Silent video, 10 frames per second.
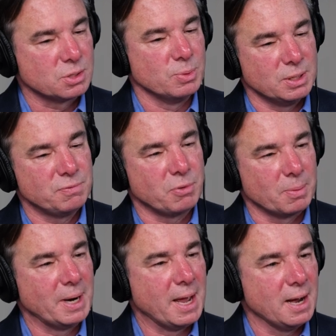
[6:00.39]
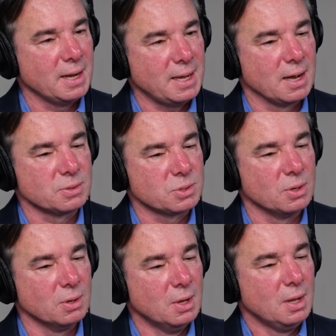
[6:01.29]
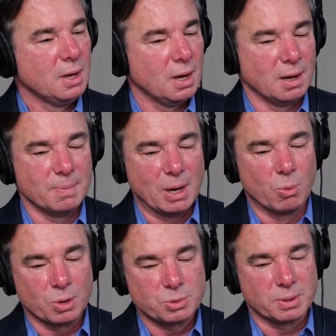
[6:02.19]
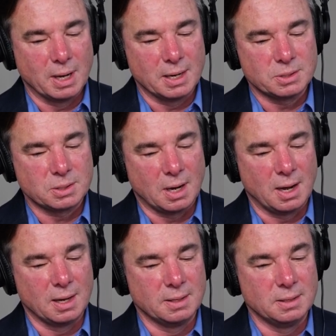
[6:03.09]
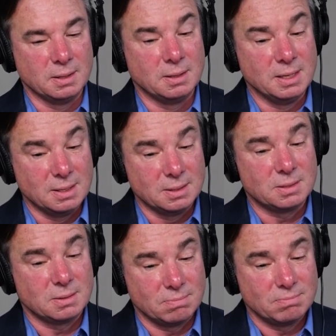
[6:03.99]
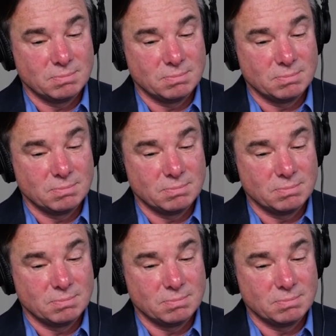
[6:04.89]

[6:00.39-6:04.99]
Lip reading: us. So we did form an AI council that works with us on these